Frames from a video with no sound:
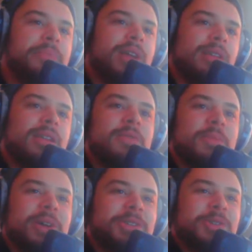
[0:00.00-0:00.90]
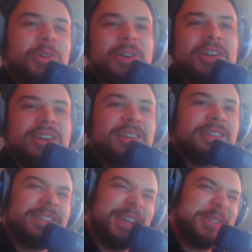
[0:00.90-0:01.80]
I love the mess you call editing.
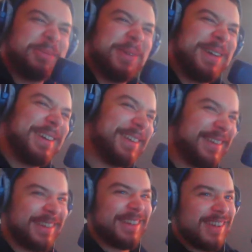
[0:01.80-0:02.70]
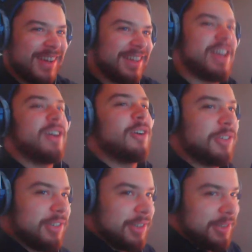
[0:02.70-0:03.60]
Thanks, man. Yeah,
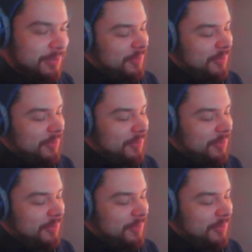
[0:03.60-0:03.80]
Arch Linux.